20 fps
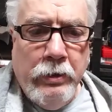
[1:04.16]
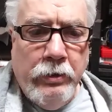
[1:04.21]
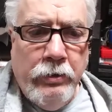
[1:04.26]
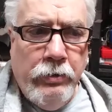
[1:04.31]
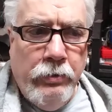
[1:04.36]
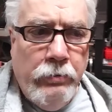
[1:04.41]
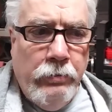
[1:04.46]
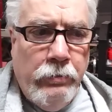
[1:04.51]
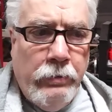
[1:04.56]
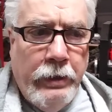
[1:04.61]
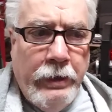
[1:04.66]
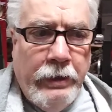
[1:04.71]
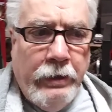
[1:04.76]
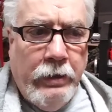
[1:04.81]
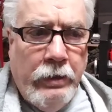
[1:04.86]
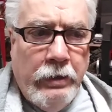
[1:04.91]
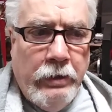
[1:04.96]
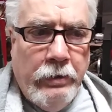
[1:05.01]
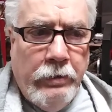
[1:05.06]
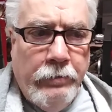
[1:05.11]
to do, like
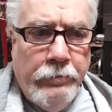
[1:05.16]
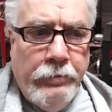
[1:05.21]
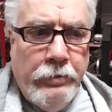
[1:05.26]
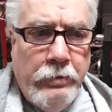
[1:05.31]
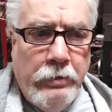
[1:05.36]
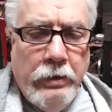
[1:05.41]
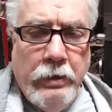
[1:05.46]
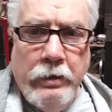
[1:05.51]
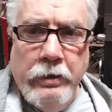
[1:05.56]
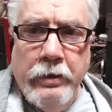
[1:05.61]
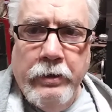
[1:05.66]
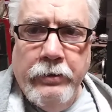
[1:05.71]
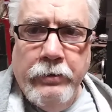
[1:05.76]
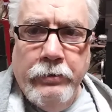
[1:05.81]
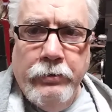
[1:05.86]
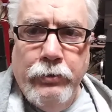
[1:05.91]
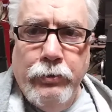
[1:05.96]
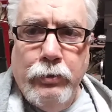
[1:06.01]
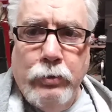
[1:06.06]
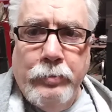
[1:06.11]

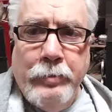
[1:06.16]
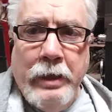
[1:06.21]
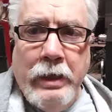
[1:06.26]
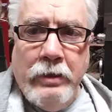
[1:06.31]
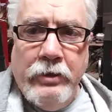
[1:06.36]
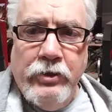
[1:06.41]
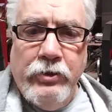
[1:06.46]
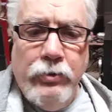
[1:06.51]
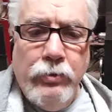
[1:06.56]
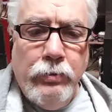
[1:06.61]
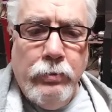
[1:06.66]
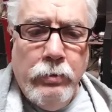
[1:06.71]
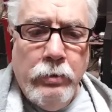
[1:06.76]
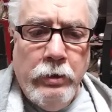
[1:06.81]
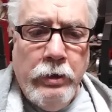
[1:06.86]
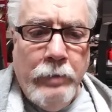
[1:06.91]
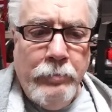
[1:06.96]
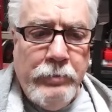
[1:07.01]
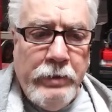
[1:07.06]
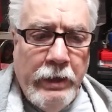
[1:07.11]
another toolbox tour,
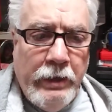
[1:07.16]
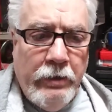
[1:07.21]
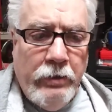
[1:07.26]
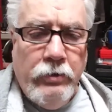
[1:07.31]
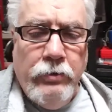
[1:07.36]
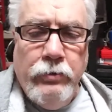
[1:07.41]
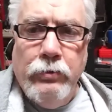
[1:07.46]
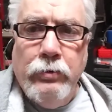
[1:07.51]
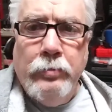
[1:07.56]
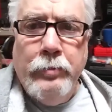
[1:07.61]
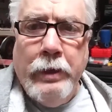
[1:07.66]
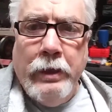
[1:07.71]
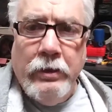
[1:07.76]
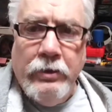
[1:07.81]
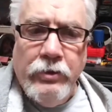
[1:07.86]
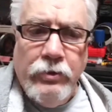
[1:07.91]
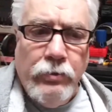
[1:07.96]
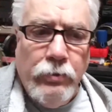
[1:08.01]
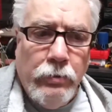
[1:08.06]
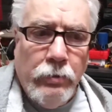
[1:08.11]
an updated
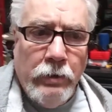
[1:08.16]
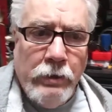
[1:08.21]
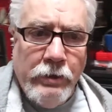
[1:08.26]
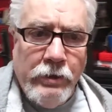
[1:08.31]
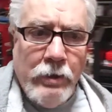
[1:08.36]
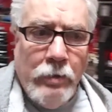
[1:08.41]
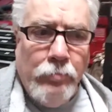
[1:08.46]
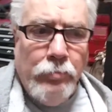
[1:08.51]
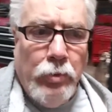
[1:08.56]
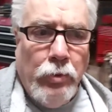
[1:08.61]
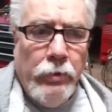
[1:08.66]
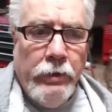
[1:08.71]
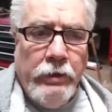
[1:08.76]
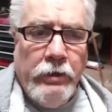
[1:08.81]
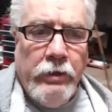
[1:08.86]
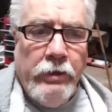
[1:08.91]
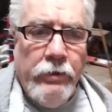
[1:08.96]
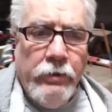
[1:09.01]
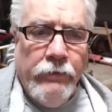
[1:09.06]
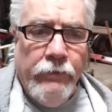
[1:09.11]
toolbox tour at some point in
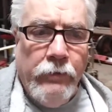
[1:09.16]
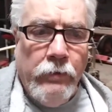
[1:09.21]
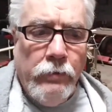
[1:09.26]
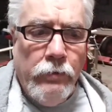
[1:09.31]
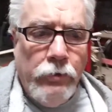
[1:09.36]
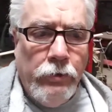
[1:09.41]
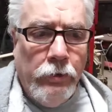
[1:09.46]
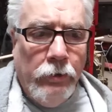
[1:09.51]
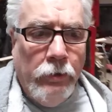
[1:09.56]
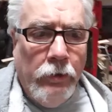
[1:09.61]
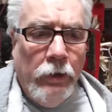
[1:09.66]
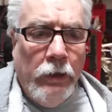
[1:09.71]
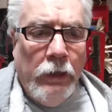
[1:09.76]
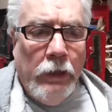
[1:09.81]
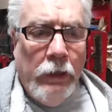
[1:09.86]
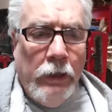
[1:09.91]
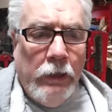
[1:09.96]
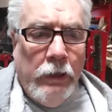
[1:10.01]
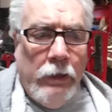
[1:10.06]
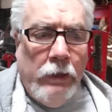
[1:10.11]
the near future,
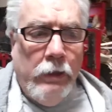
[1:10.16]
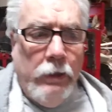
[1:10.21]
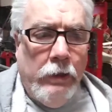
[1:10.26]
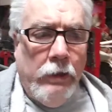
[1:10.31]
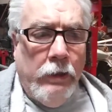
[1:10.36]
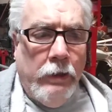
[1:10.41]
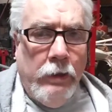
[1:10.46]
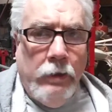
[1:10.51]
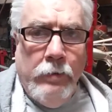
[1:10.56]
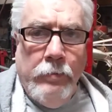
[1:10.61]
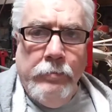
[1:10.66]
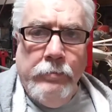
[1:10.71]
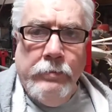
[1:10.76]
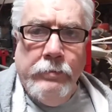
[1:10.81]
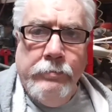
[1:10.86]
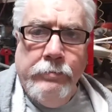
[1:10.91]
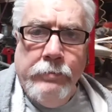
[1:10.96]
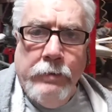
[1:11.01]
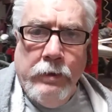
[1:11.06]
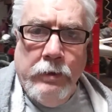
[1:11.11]

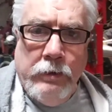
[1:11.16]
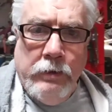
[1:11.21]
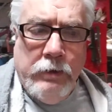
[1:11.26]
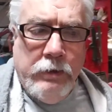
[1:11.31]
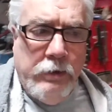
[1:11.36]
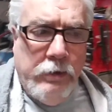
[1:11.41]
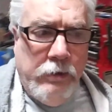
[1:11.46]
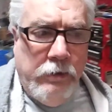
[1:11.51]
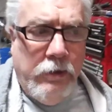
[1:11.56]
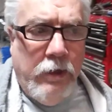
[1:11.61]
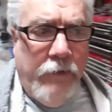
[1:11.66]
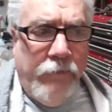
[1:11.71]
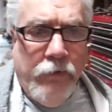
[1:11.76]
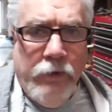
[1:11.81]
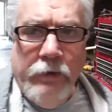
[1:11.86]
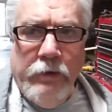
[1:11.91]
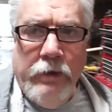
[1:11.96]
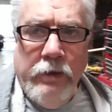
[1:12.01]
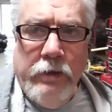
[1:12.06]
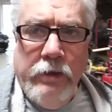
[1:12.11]
kind of
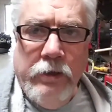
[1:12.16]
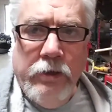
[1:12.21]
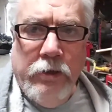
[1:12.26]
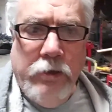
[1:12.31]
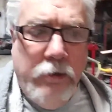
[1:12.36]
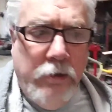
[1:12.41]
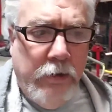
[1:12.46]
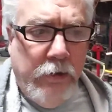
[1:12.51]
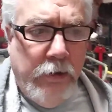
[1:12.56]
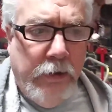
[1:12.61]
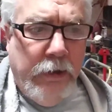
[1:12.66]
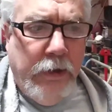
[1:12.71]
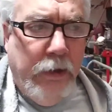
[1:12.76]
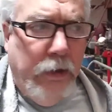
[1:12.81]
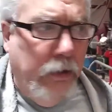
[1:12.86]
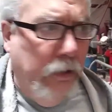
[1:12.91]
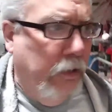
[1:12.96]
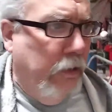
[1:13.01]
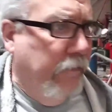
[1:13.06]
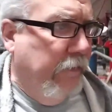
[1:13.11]
covering the additions
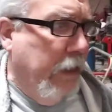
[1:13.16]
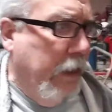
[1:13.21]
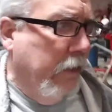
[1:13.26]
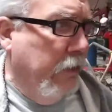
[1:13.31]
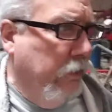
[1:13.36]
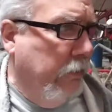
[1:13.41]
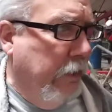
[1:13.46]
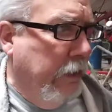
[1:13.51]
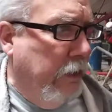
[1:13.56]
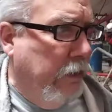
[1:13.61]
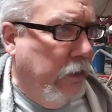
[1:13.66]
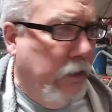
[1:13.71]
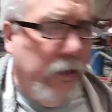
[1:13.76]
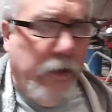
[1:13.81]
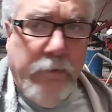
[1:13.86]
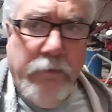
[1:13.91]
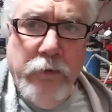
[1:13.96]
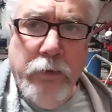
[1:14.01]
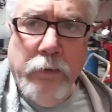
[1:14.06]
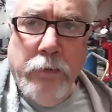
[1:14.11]
and
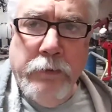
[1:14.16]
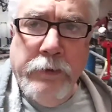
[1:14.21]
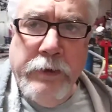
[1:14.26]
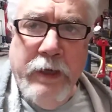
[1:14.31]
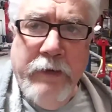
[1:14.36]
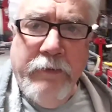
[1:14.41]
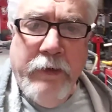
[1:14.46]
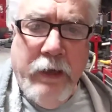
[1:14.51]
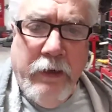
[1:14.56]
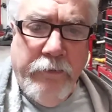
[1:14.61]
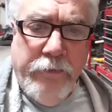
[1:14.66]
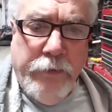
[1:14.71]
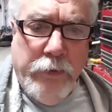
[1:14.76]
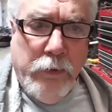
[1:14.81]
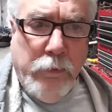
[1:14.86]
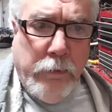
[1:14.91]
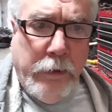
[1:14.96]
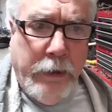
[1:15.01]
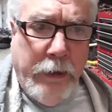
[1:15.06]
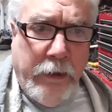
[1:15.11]
evaluations of tools I've had for
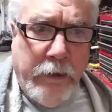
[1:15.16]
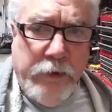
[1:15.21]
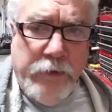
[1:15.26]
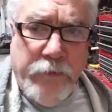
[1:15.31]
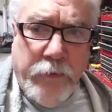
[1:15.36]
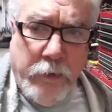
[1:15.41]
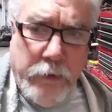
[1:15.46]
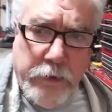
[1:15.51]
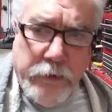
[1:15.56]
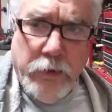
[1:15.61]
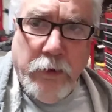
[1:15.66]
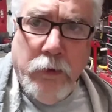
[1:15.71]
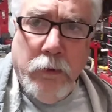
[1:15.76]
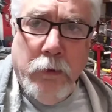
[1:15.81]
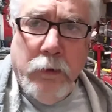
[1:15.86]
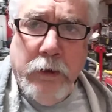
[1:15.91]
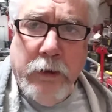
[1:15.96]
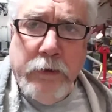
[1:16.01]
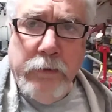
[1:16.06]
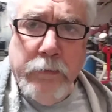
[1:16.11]
a while as far as the
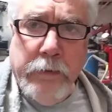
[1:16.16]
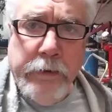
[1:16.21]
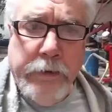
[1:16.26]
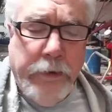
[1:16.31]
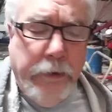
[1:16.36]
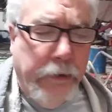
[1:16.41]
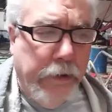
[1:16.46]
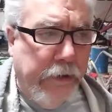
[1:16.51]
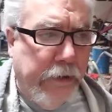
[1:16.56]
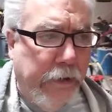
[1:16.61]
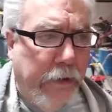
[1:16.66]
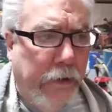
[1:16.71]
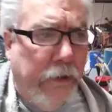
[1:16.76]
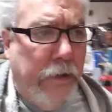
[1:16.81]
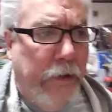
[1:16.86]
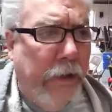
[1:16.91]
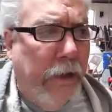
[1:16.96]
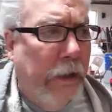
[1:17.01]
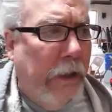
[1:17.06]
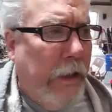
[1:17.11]
cordless ones are
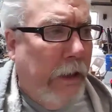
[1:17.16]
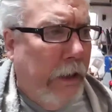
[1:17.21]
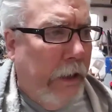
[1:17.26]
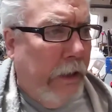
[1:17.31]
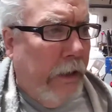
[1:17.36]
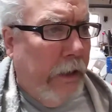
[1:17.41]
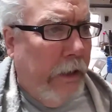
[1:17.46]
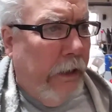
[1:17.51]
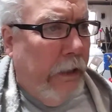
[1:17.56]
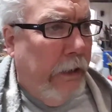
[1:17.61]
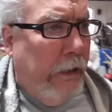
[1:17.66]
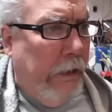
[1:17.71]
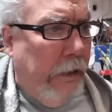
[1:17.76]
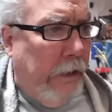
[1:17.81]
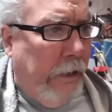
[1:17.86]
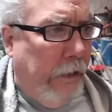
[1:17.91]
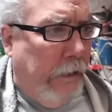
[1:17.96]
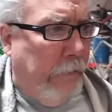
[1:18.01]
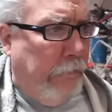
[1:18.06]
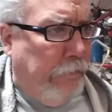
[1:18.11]
concerned.
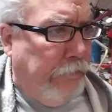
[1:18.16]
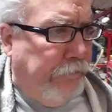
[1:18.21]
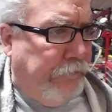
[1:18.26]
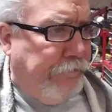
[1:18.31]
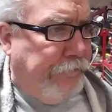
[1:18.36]
Um,